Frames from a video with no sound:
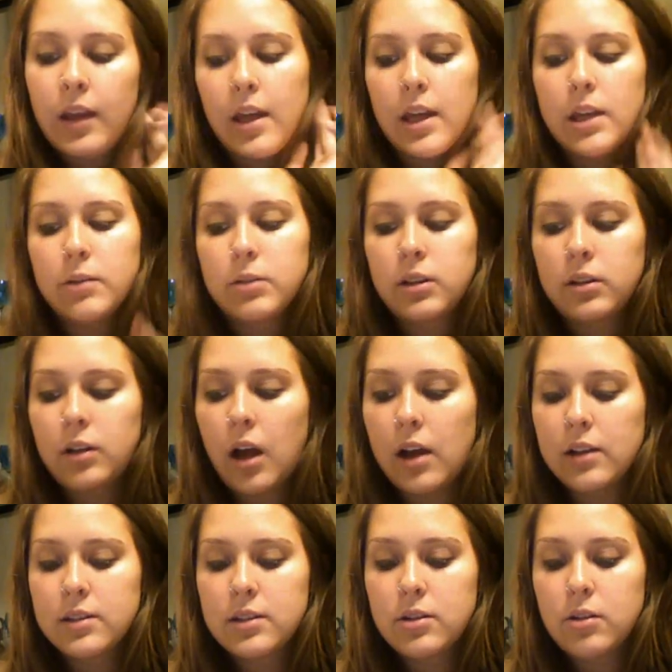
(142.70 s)
It will
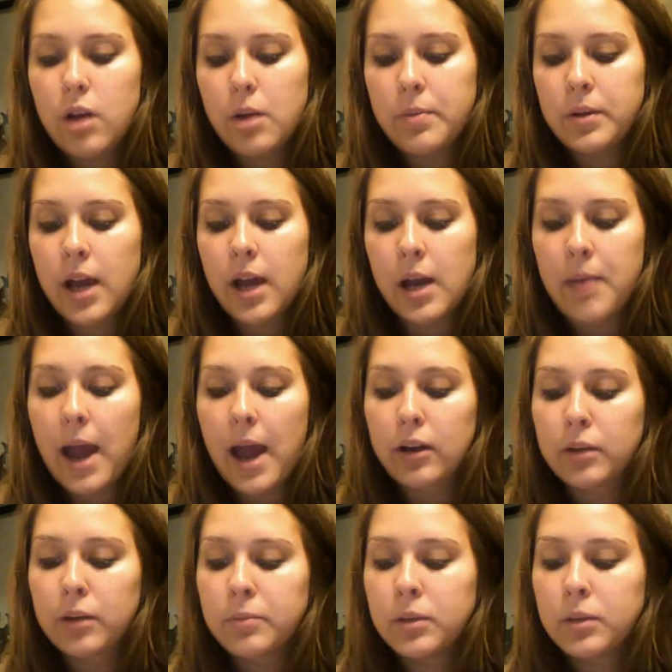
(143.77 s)
also open up our
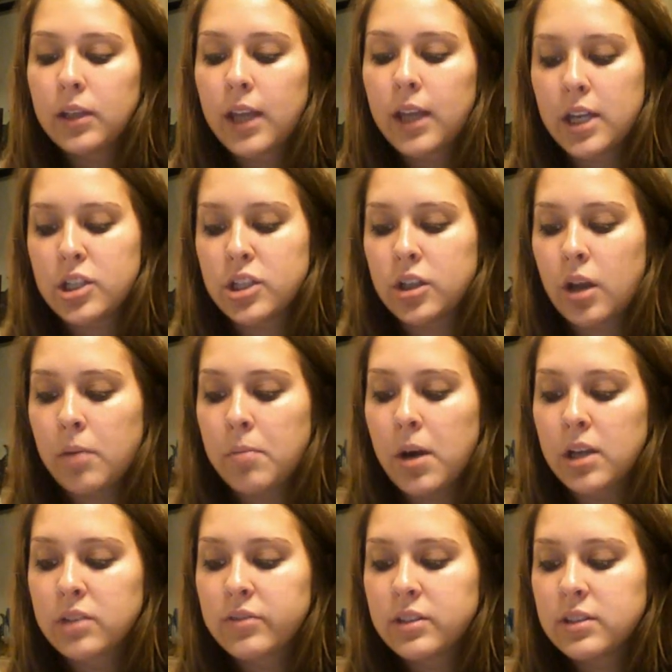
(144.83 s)
communication
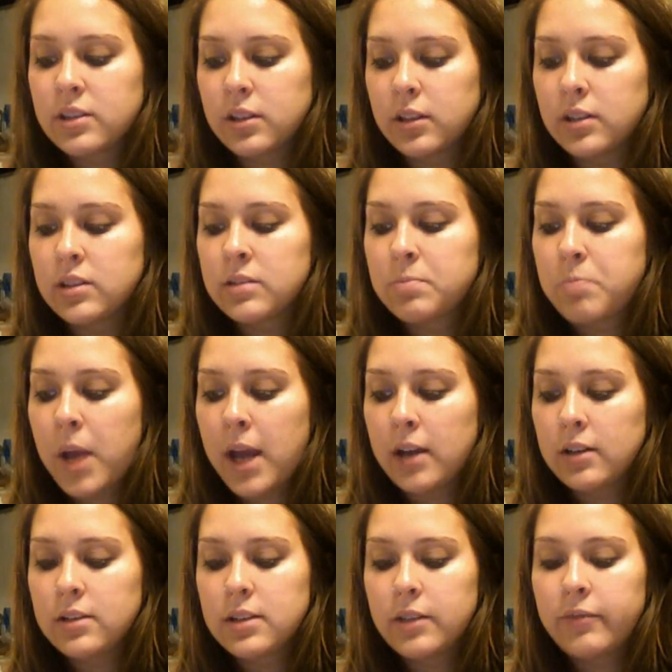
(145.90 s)
amongst the students,
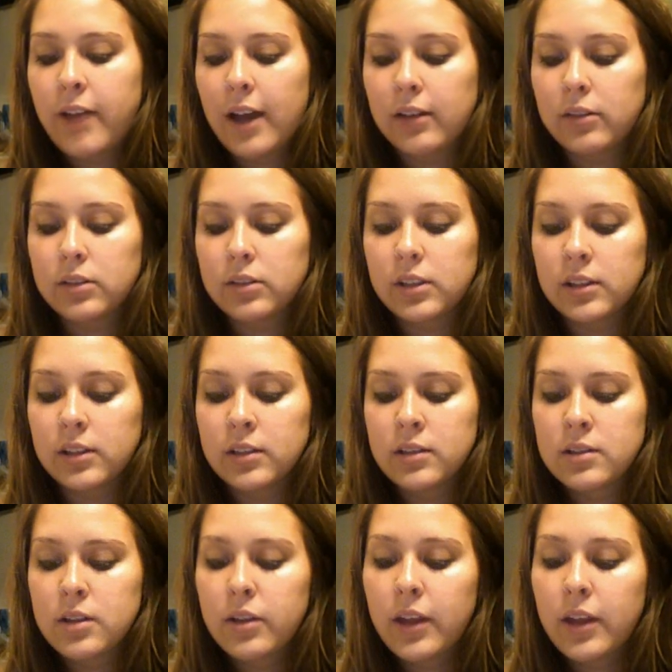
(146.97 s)
parents, and faculty
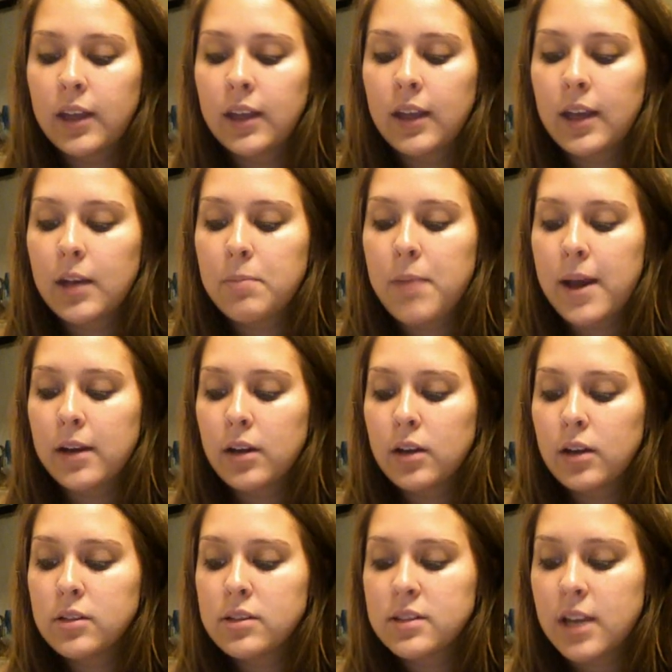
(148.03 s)
so they can get a better
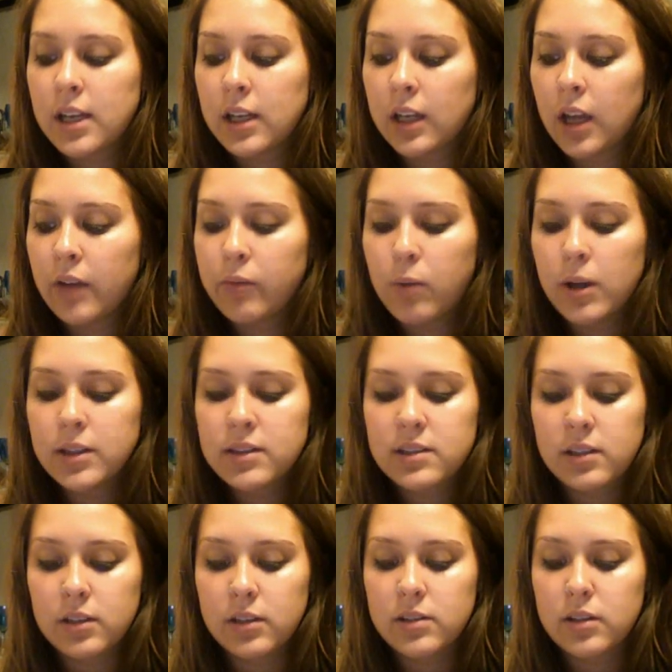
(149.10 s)
understanding of what
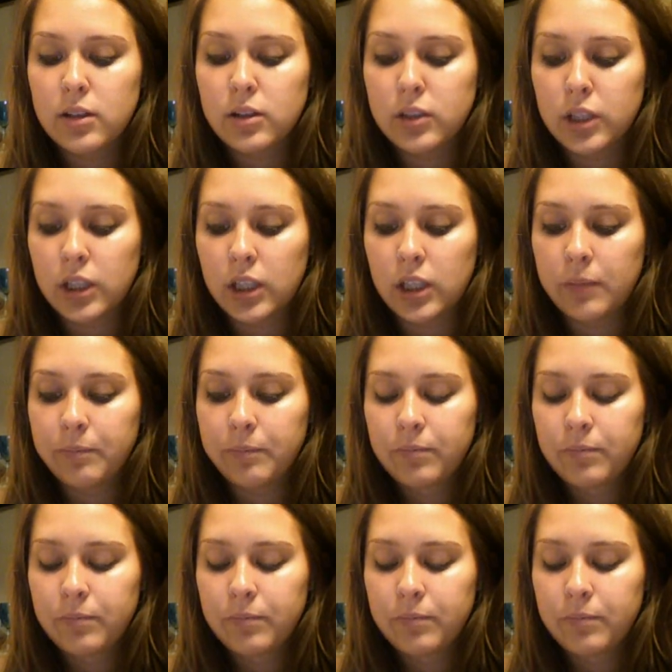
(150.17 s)
students are learning.